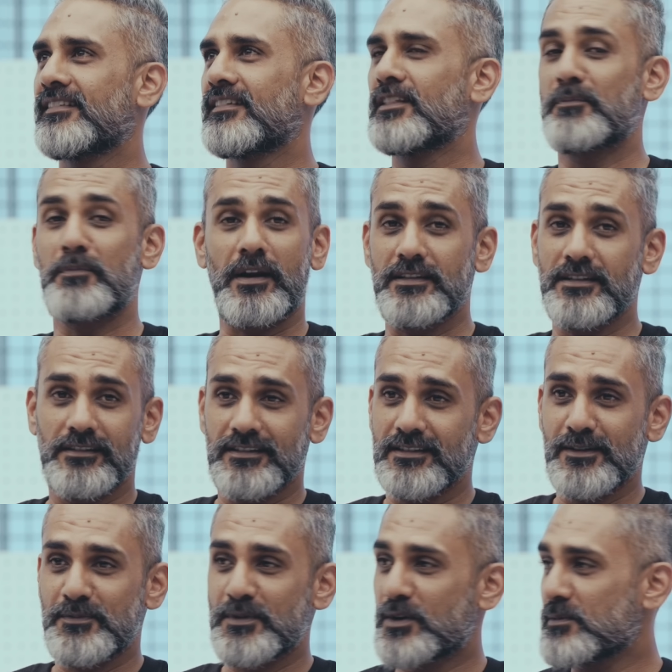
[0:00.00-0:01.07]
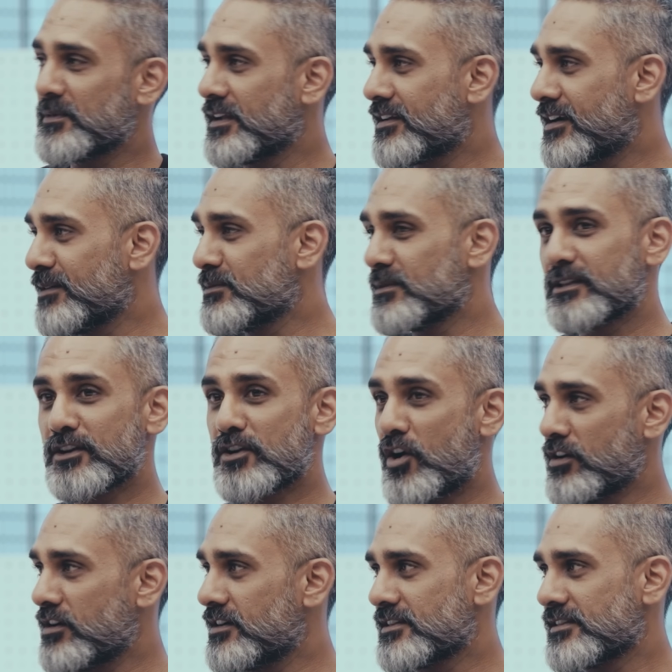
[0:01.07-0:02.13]
The pricing doesn't appear to be incredible, the
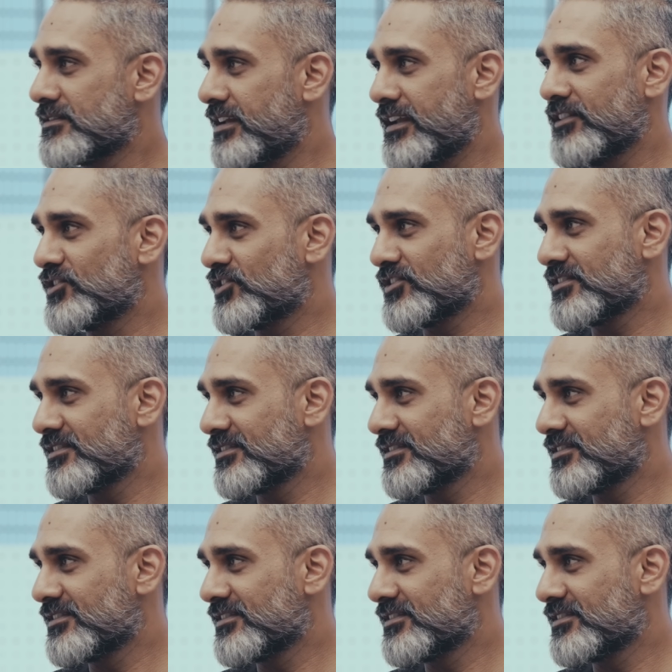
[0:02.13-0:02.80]
content is.